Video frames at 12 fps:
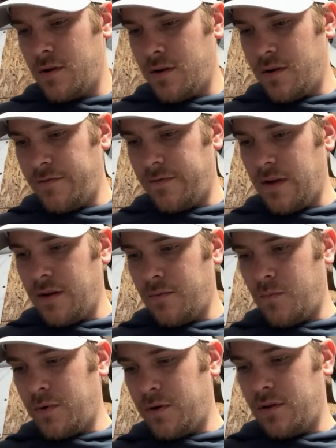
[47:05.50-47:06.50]
I've got
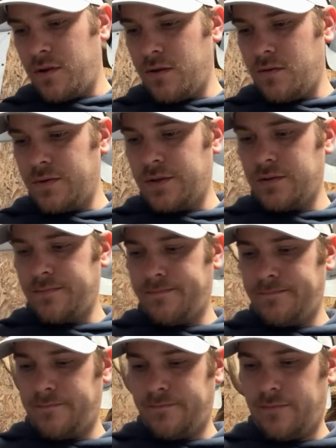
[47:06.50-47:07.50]
one of those.
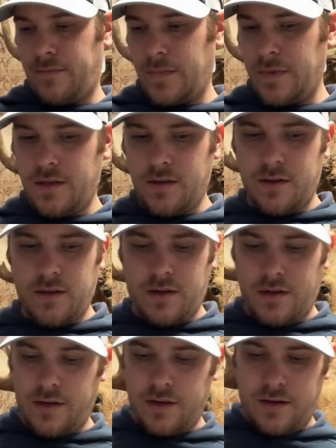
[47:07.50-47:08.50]

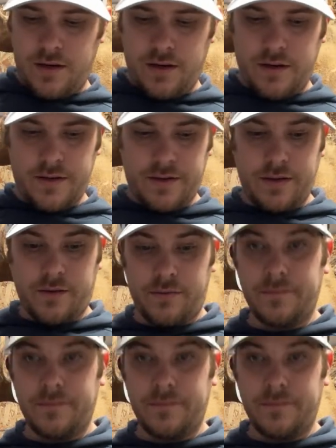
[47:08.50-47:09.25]
Kind of curious now.